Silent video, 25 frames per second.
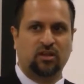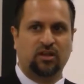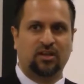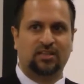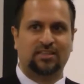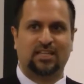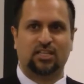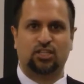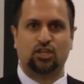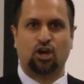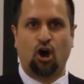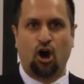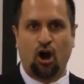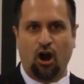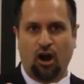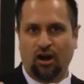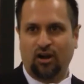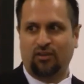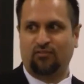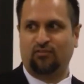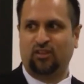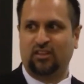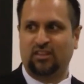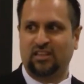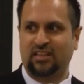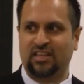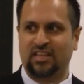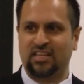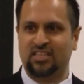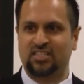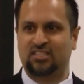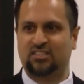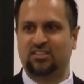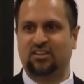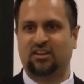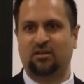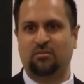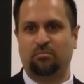that's hard for the
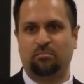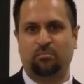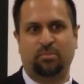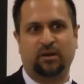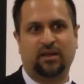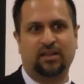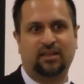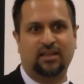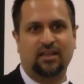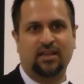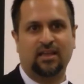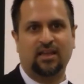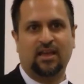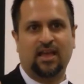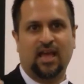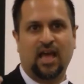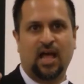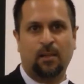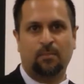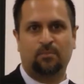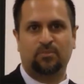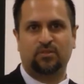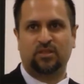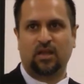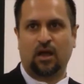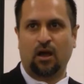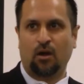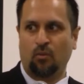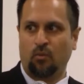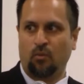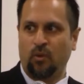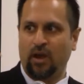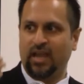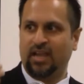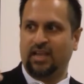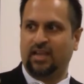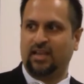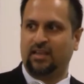listener but helps
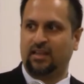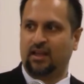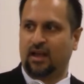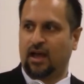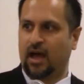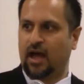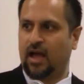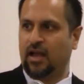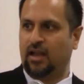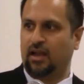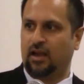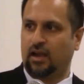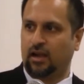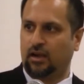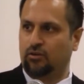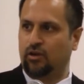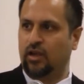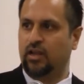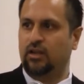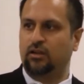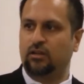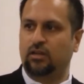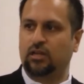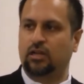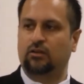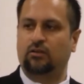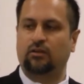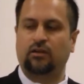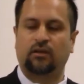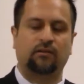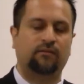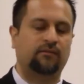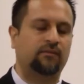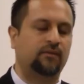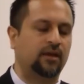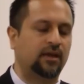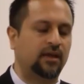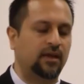awaken a, high, a greater degree of